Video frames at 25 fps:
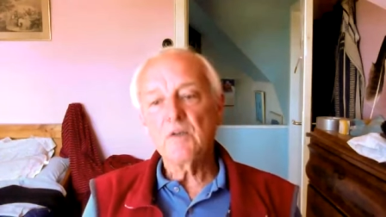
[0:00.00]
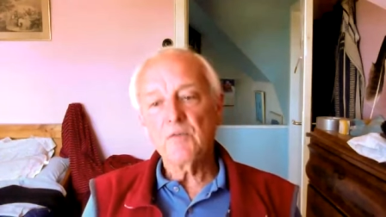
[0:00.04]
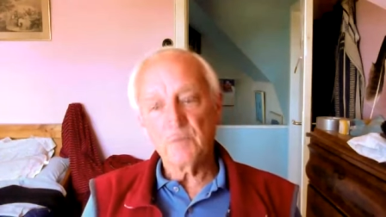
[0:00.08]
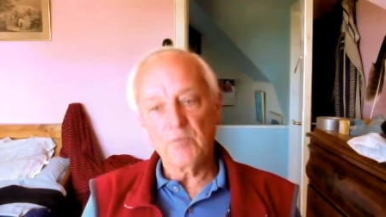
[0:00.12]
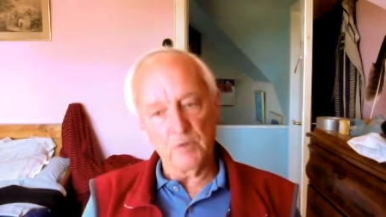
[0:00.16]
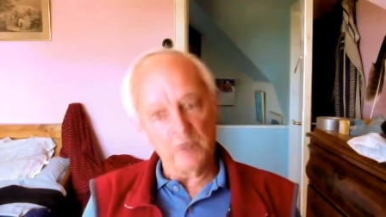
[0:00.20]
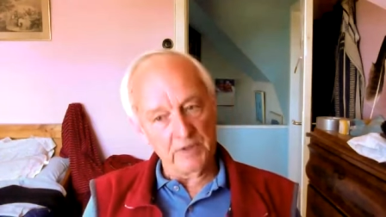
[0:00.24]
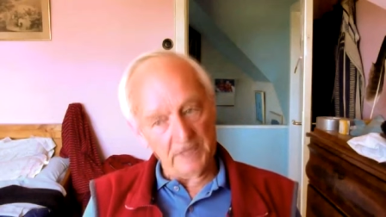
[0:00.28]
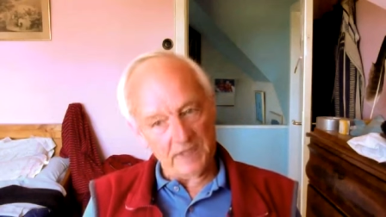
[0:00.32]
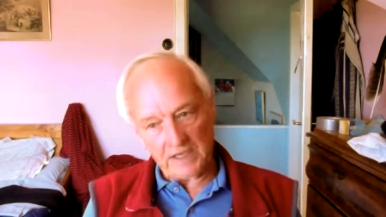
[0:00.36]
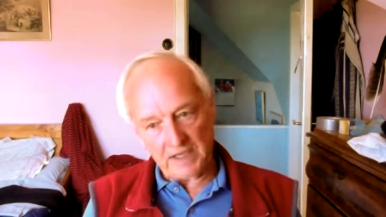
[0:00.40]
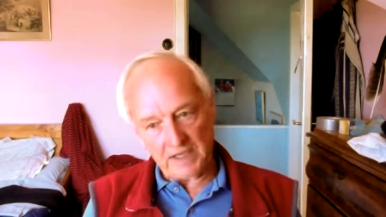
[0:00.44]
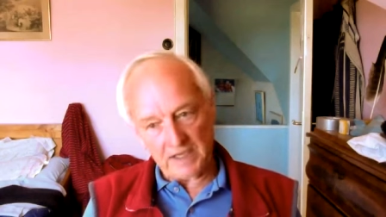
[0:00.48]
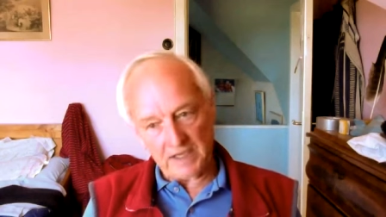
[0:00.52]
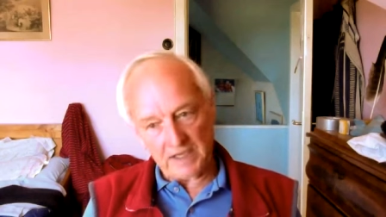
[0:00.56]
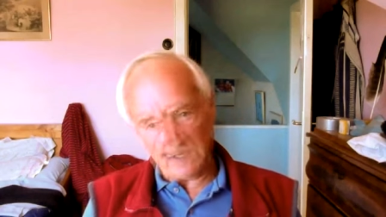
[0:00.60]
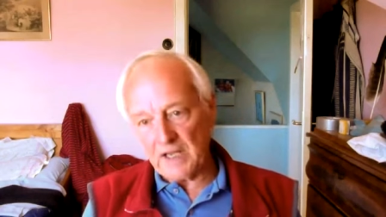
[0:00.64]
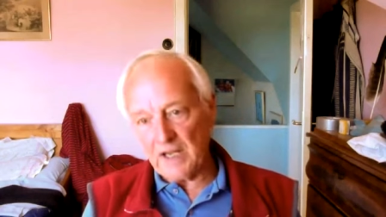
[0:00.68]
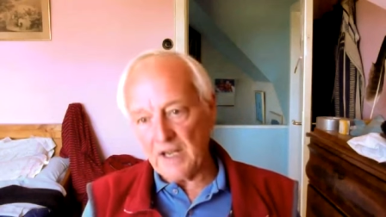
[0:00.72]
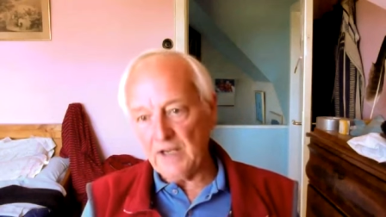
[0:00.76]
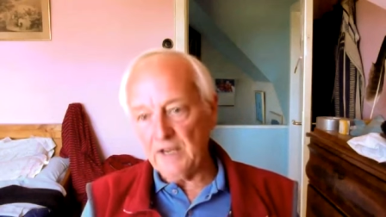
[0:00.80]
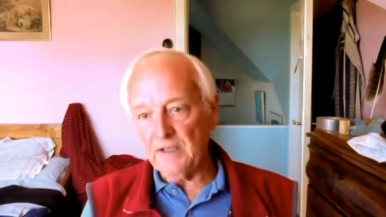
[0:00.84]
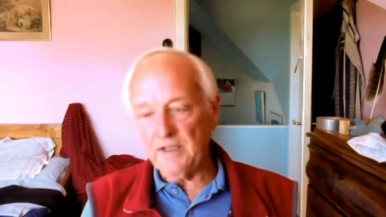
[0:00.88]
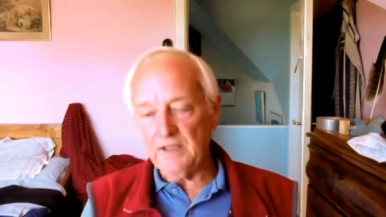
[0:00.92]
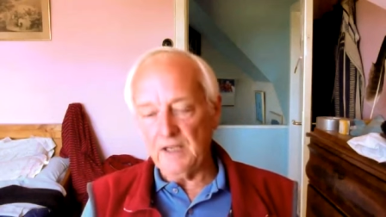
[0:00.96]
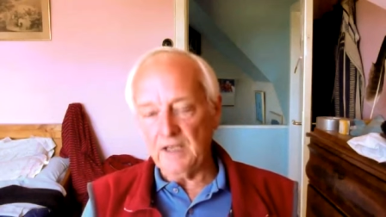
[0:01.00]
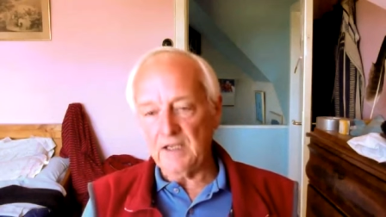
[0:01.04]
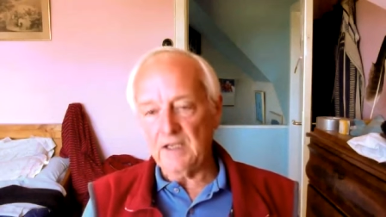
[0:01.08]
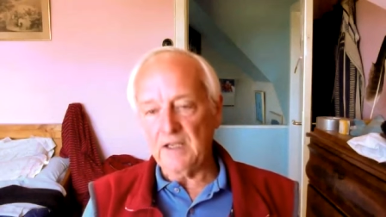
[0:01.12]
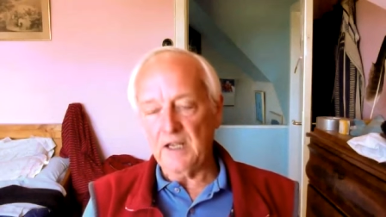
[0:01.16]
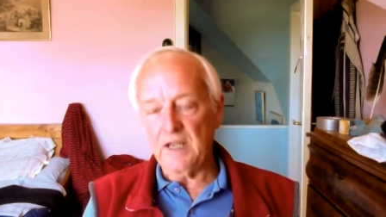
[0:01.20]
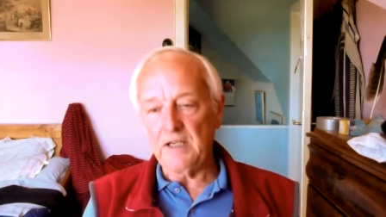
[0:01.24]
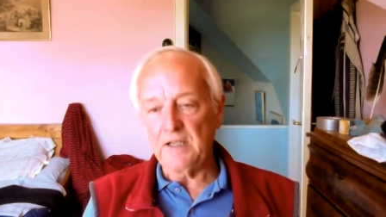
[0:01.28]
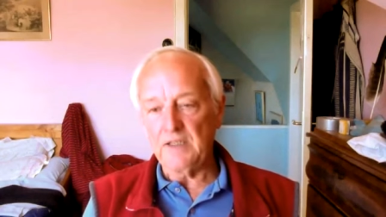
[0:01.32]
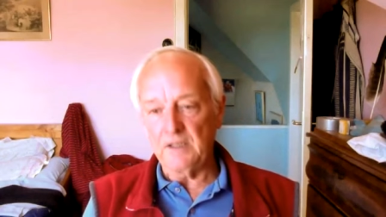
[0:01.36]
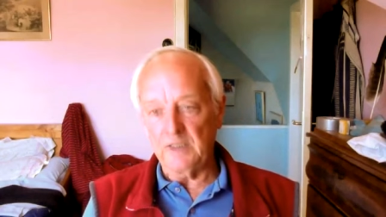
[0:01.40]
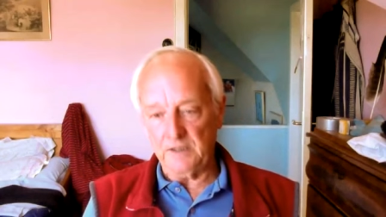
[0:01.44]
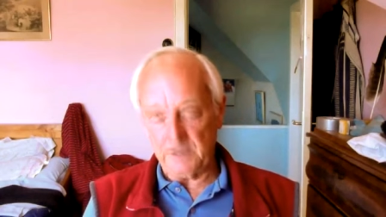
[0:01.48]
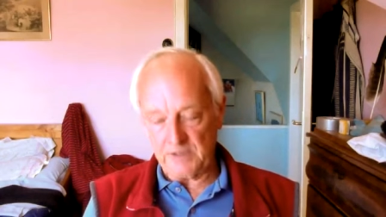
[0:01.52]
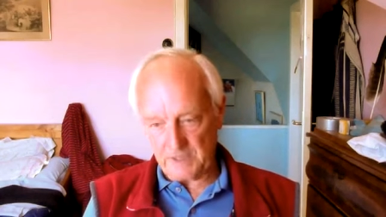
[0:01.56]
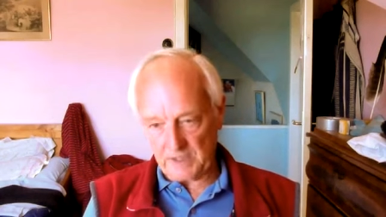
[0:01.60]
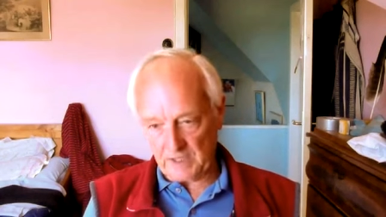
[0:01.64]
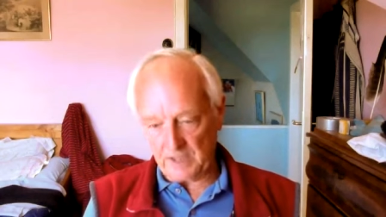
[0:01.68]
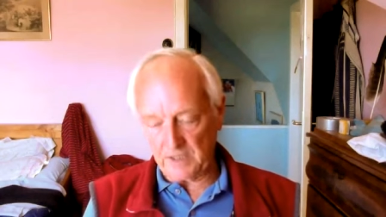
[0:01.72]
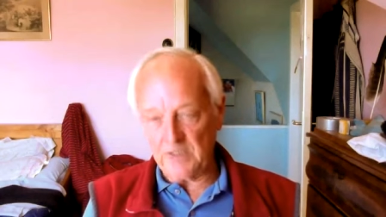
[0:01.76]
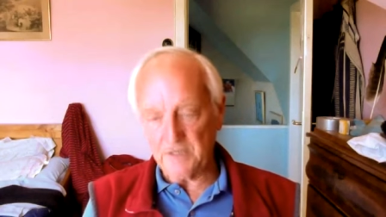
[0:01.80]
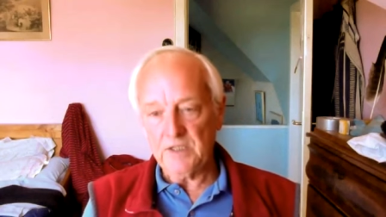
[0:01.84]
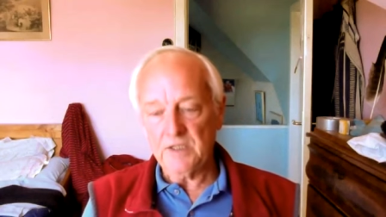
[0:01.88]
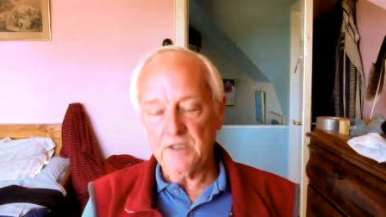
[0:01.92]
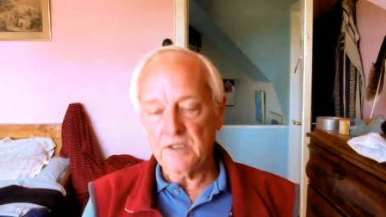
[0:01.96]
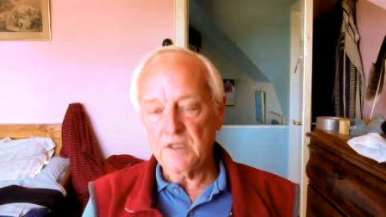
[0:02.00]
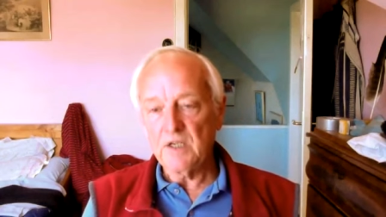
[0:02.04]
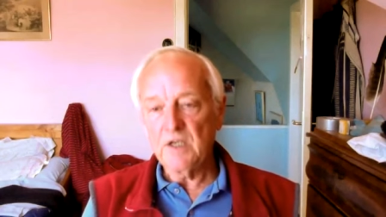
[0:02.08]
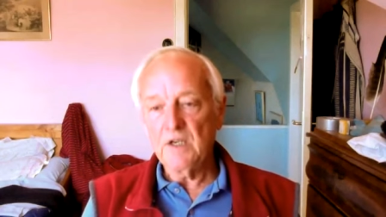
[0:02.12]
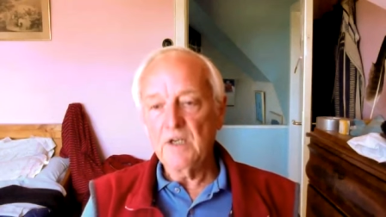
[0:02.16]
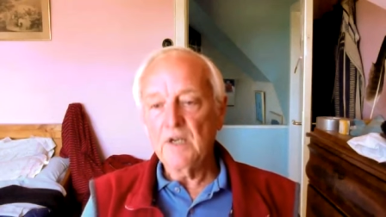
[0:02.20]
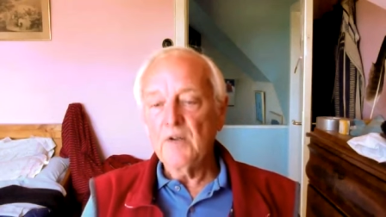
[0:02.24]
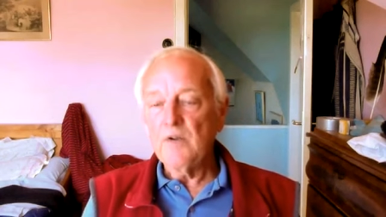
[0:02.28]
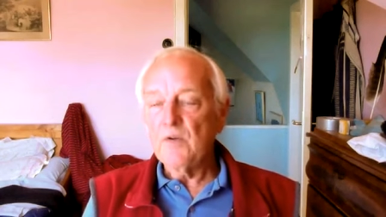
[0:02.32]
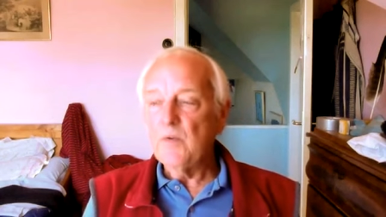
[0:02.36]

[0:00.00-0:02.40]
for dec- decadal changes.